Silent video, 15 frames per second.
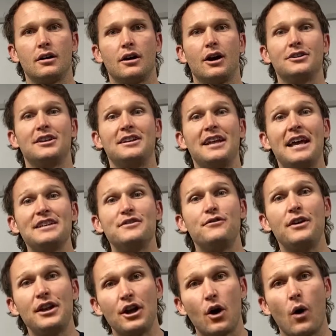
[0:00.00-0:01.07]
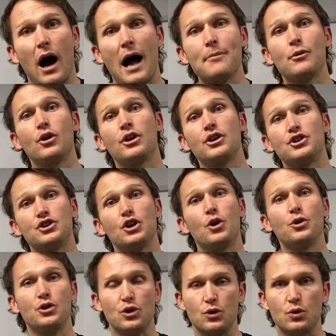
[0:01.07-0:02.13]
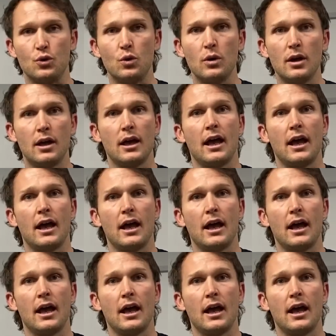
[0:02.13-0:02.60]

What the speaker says: On today's video, I'm going to show you